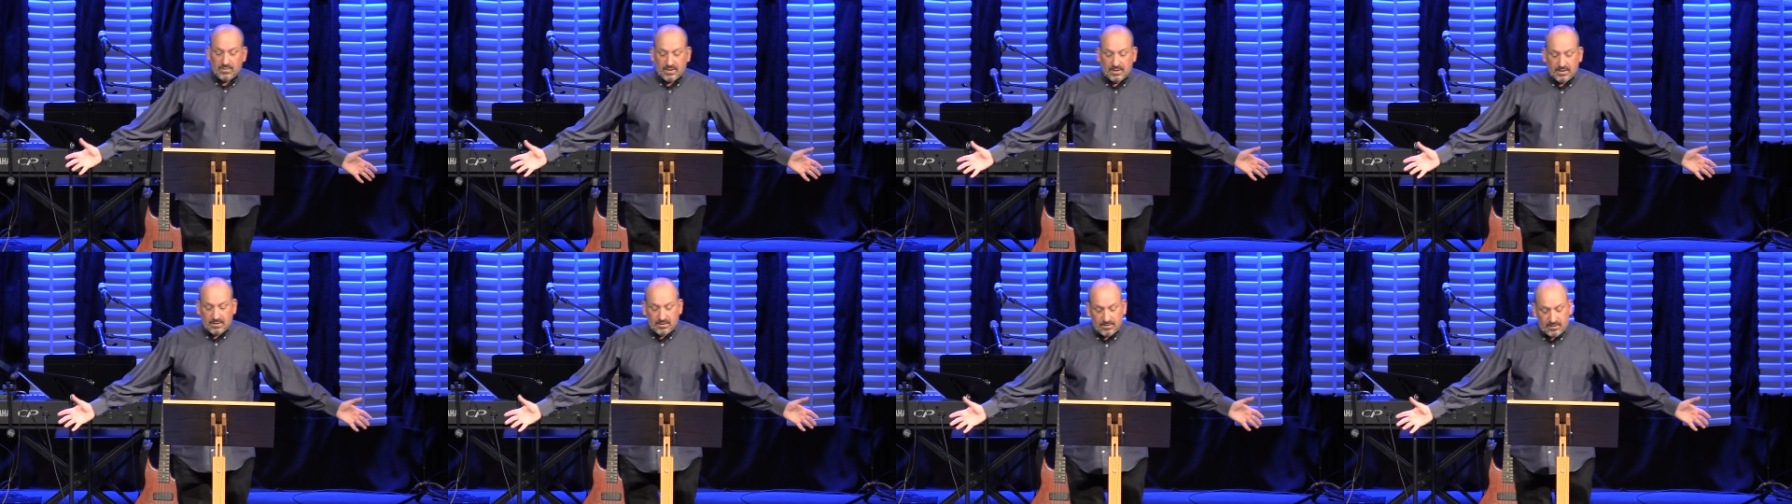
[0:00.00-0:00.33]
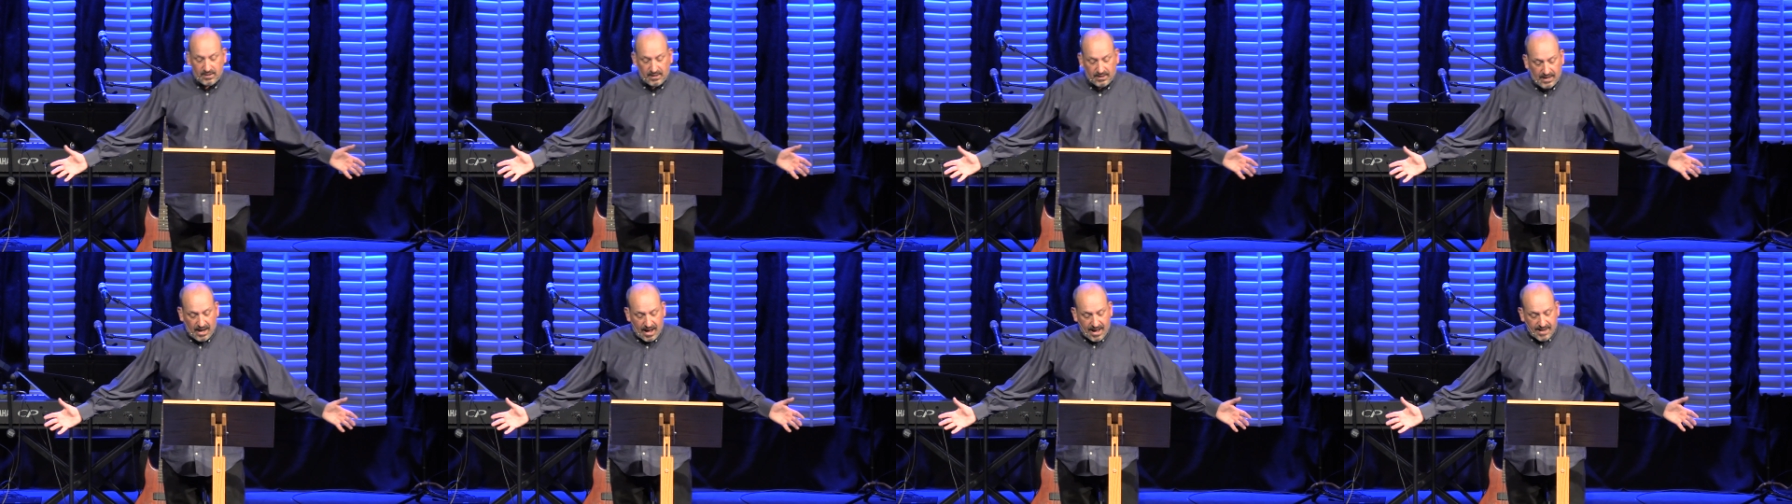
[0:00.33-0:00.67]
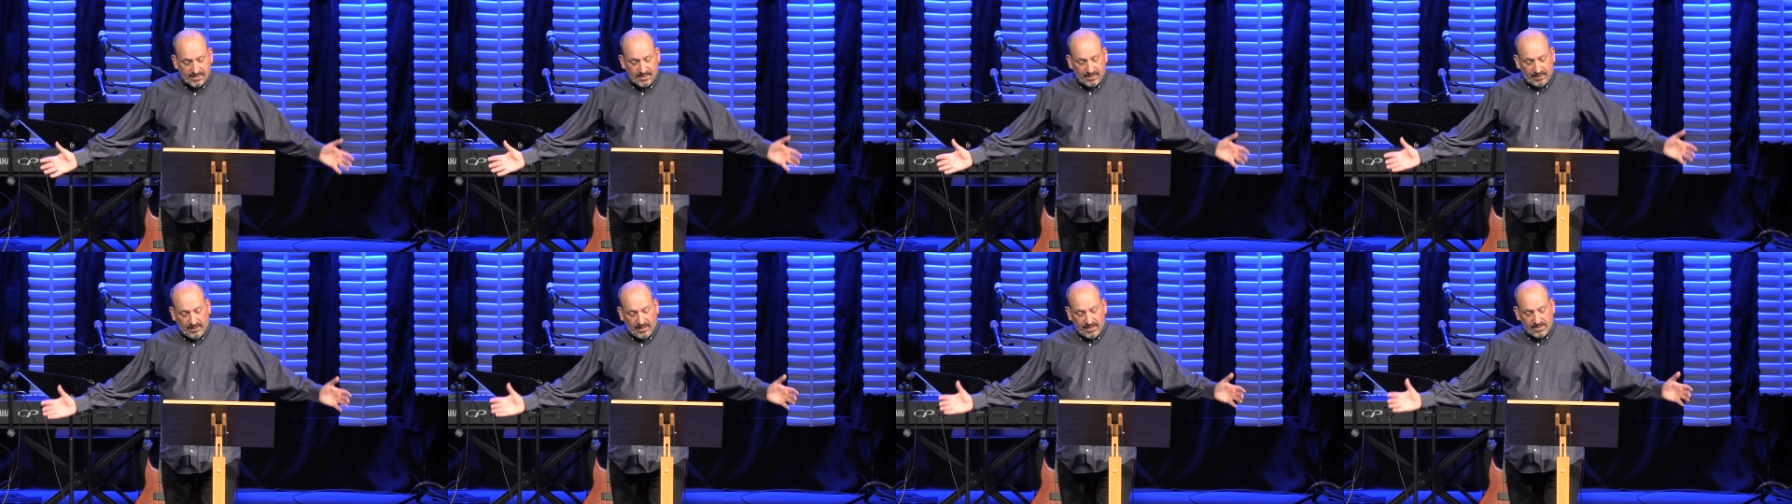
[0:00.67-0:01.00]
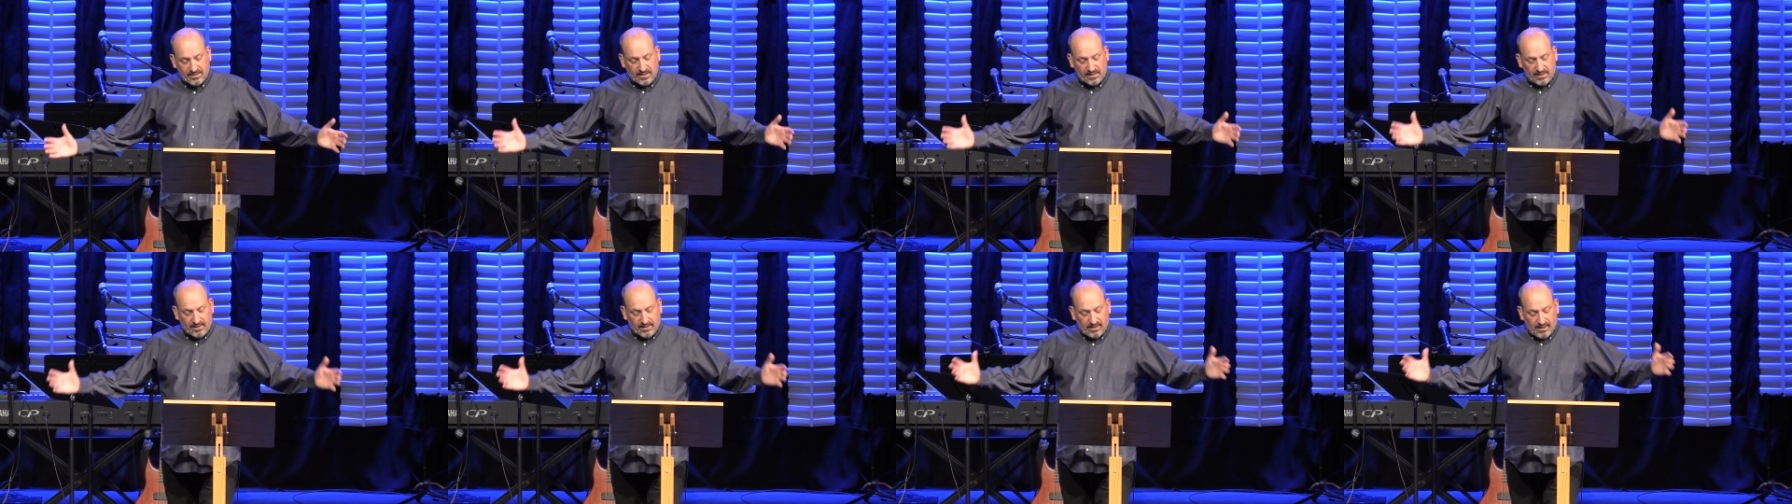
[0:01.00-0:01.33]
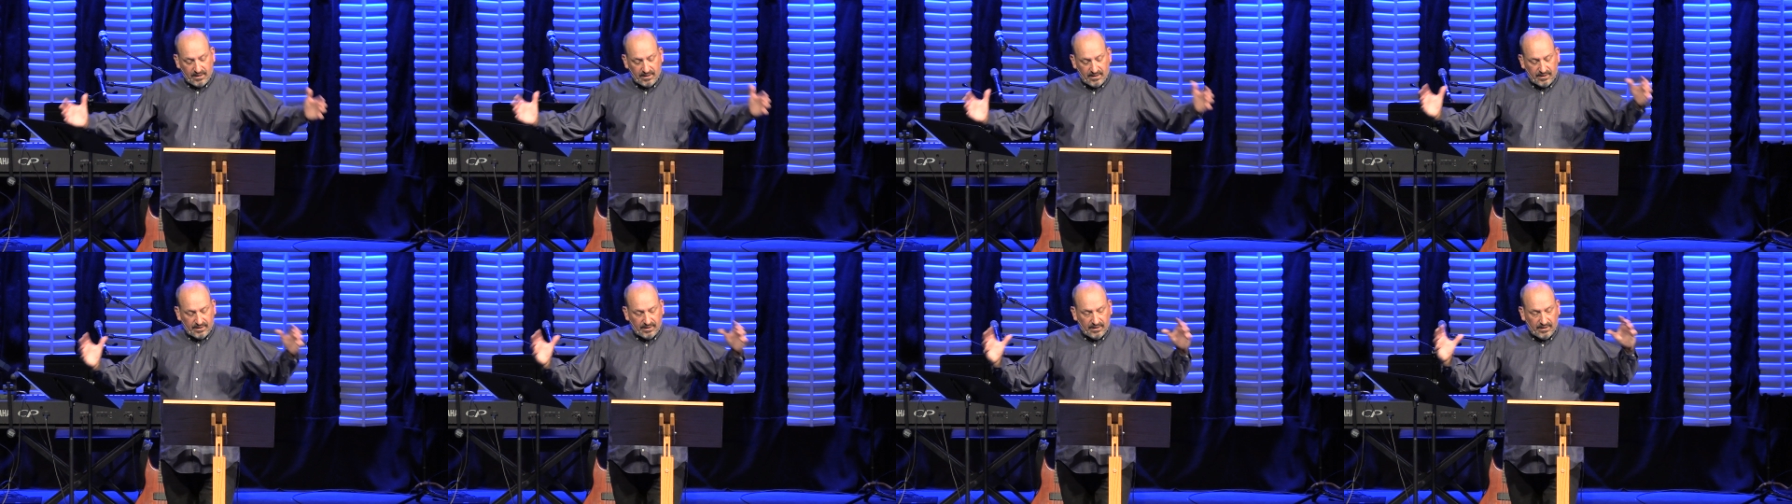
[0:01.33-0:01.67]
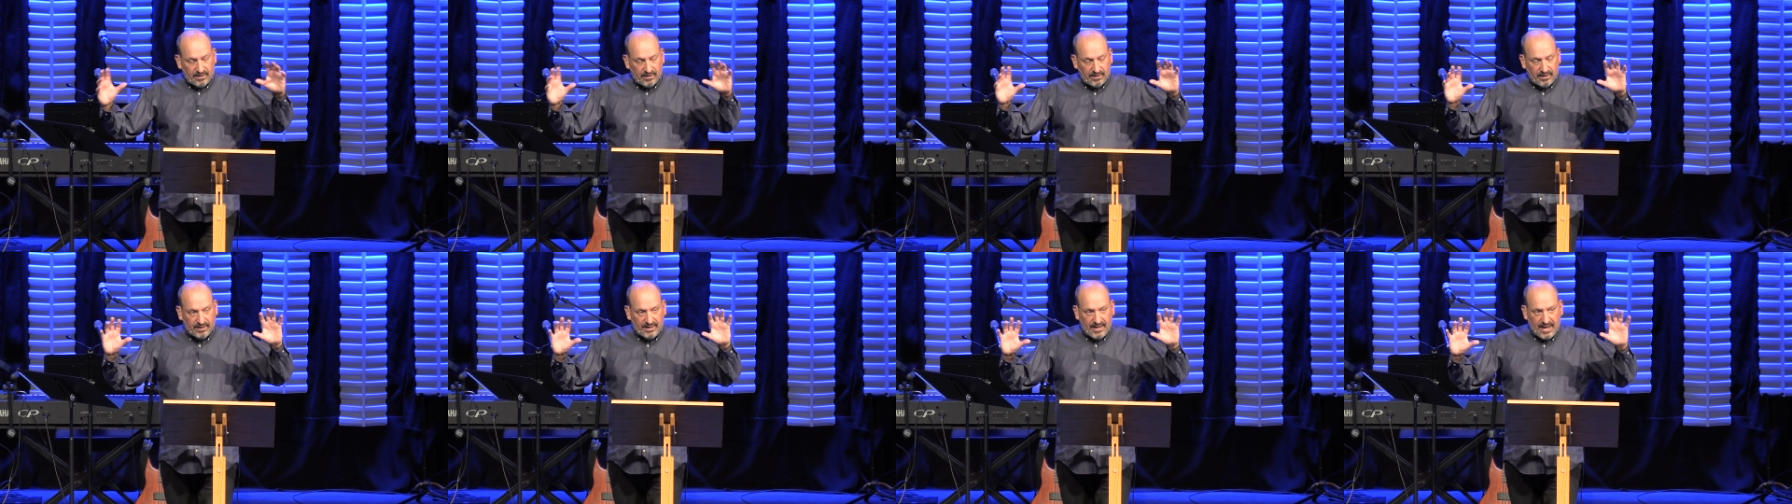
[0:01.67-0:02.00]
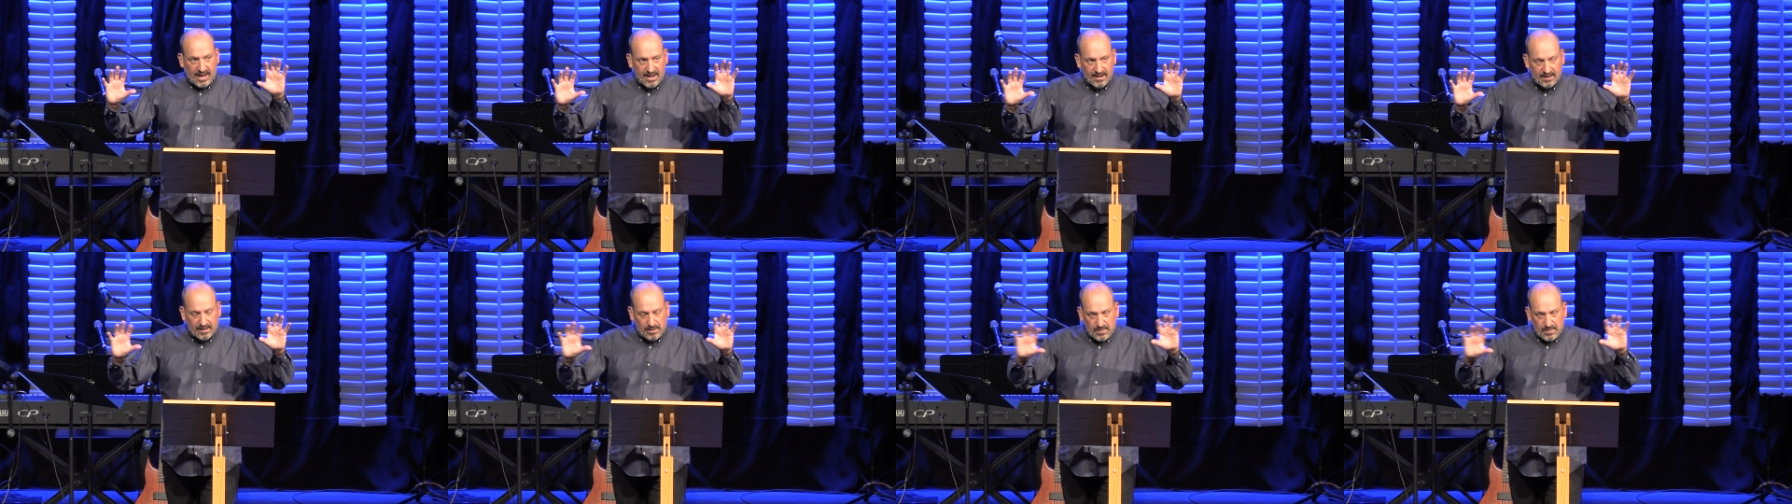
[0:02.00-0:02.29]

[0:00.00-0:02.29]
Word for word: See, God, listen, again,